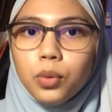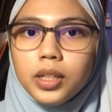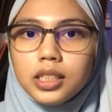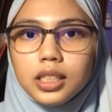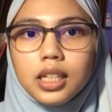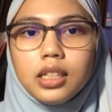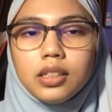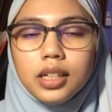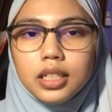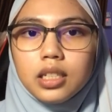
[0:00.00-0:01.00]
which
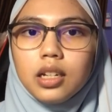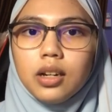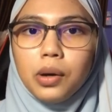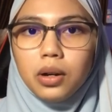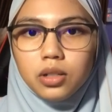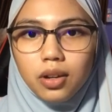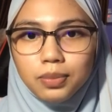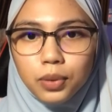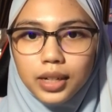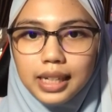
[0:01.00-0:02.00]
increase the cost
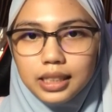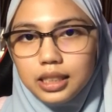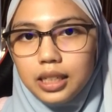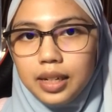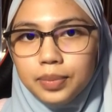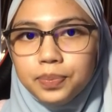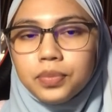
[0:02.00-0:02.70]
of production.